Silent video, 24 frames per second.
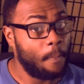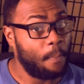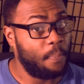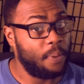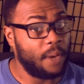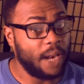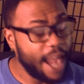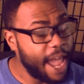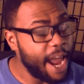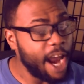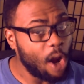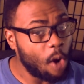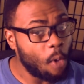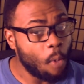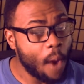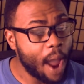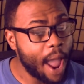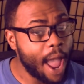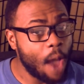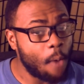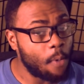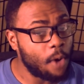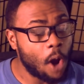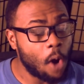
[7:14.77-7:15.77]
playing
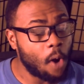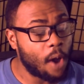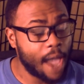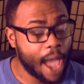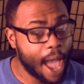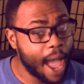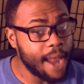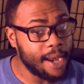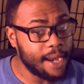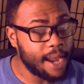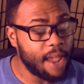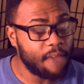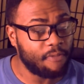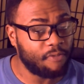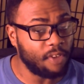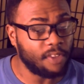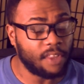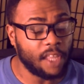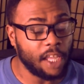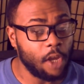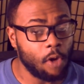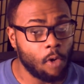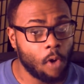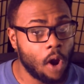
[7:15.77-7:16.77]
around with no goddamn
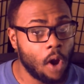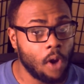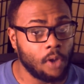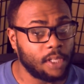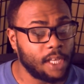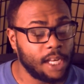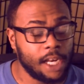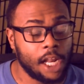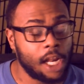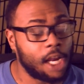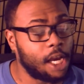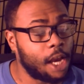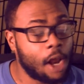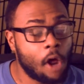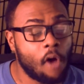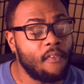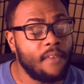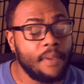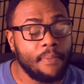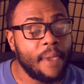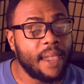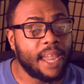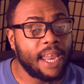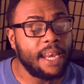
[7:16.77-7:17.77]
15-year-olds. It
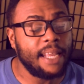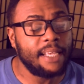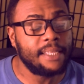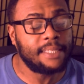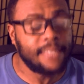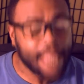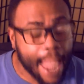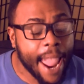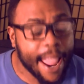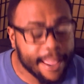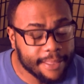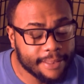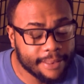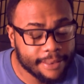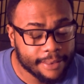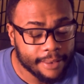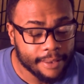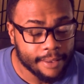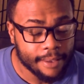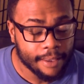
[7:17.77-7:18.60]
don't even make any sense.